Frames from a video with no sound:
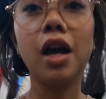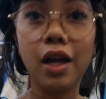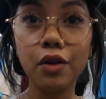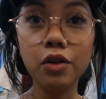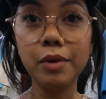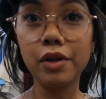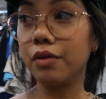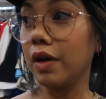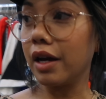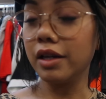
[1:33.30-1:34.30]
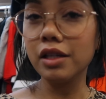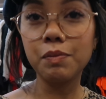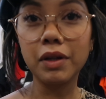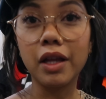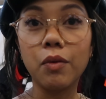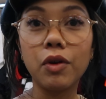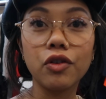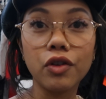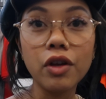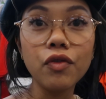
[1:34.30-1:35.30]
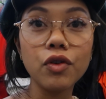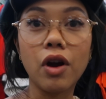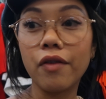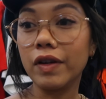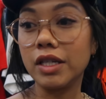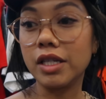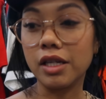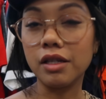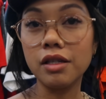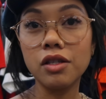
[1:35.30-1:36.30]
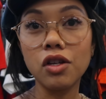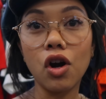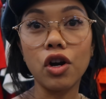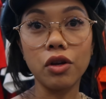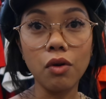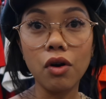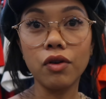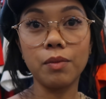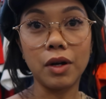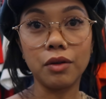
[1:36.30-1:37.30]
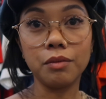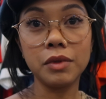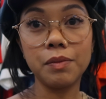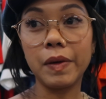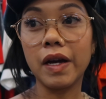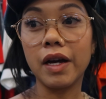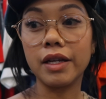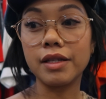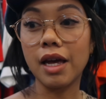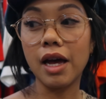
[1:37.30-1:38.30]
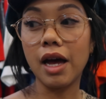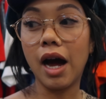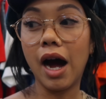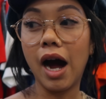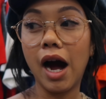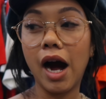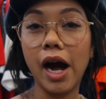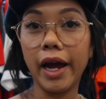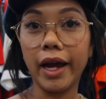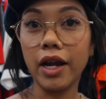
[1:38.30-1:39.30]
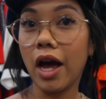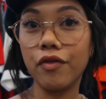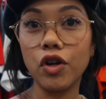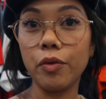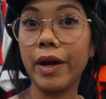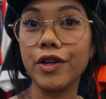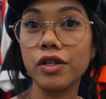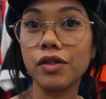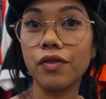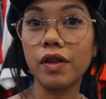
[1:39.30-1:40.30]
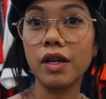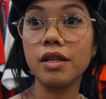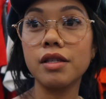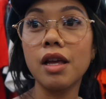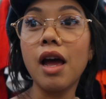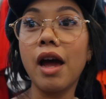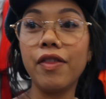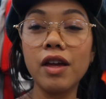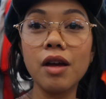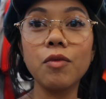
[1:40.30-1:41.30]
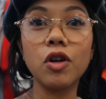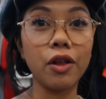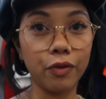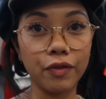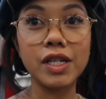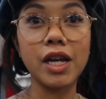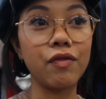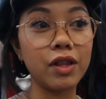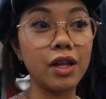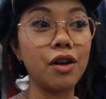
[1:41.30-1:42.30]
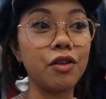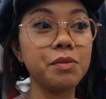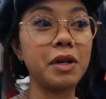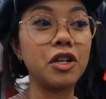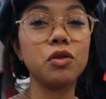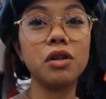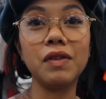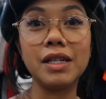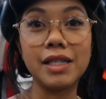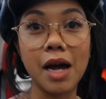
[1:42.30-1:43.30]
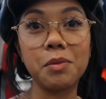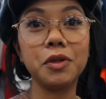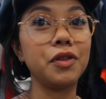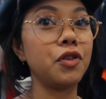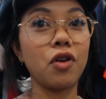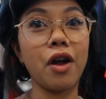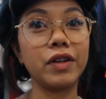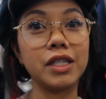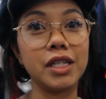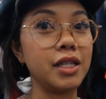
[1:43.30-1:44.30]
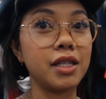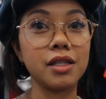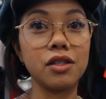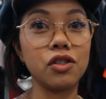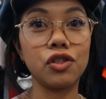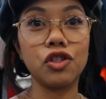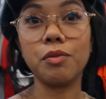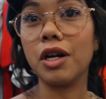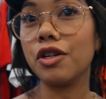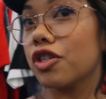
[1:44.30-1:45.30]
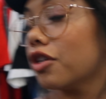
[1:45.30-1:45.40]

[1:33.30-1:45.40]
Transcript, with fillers: I don't know about you guys, but like when you're looking for graphic tees, are you overwhelmed? Because I have no patience for this. I think I'm good at thrifting everything else, but I don't even dabble in the graphic tees because it's just too much.